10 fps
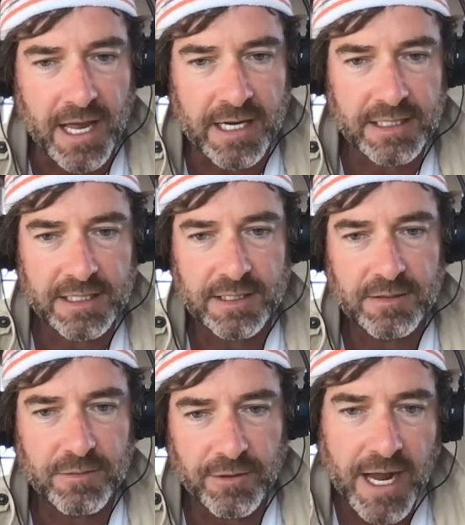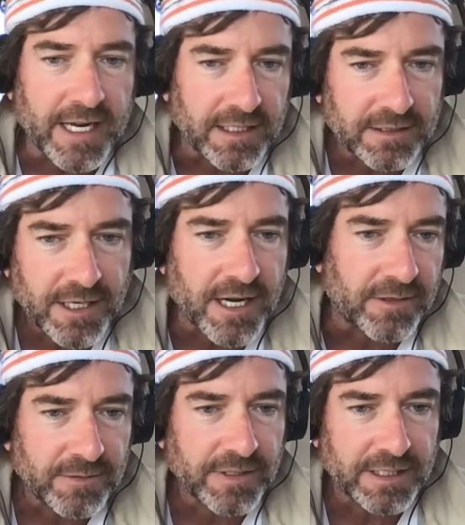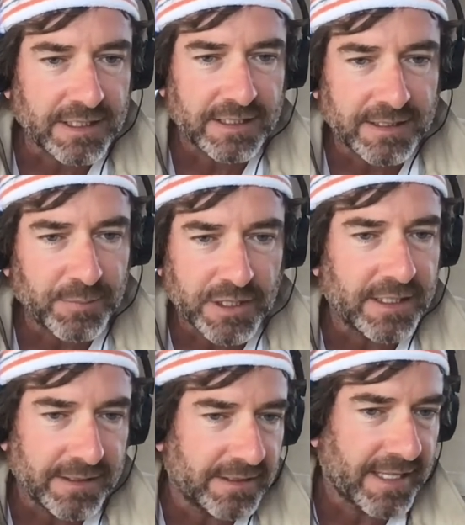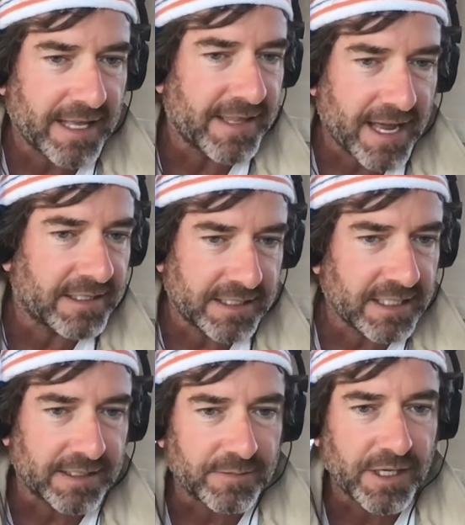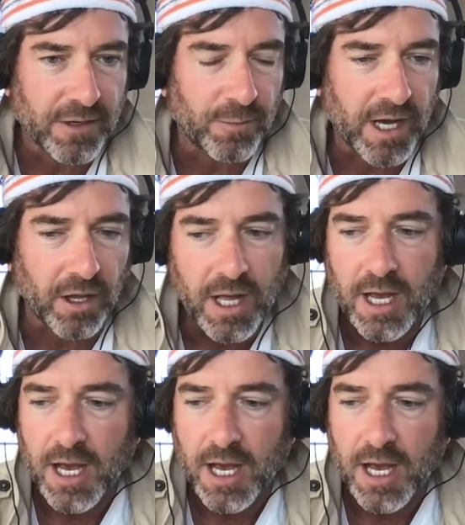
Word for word: And it's great, you know, it's, but that, that did go well.